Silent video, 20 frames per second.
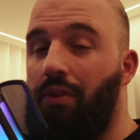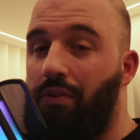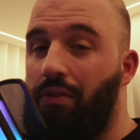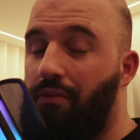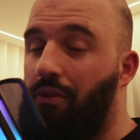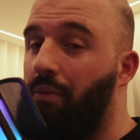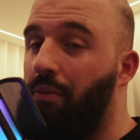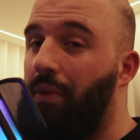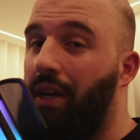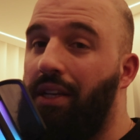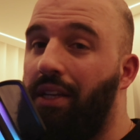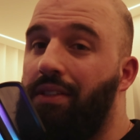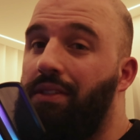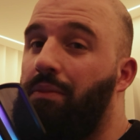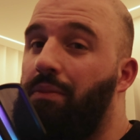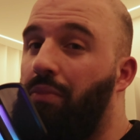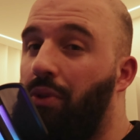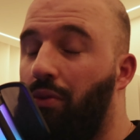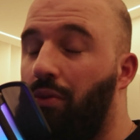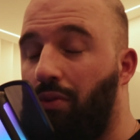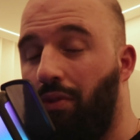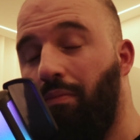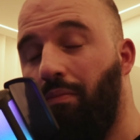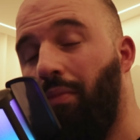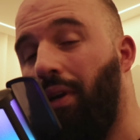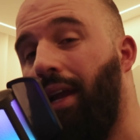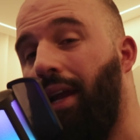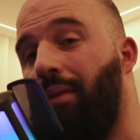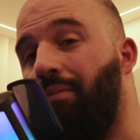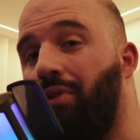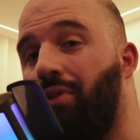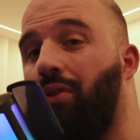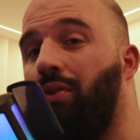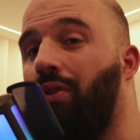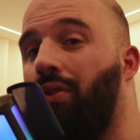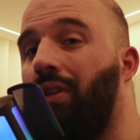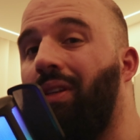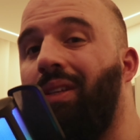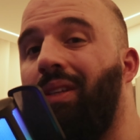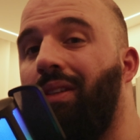for many CPUs. Perhaps you
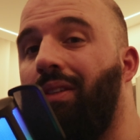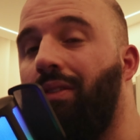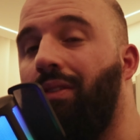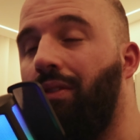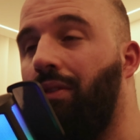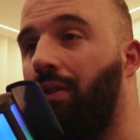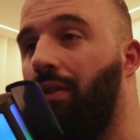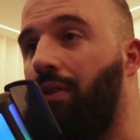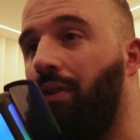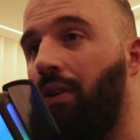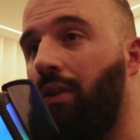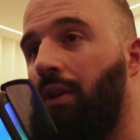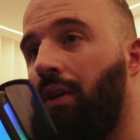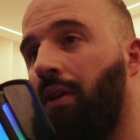don't need it, you know.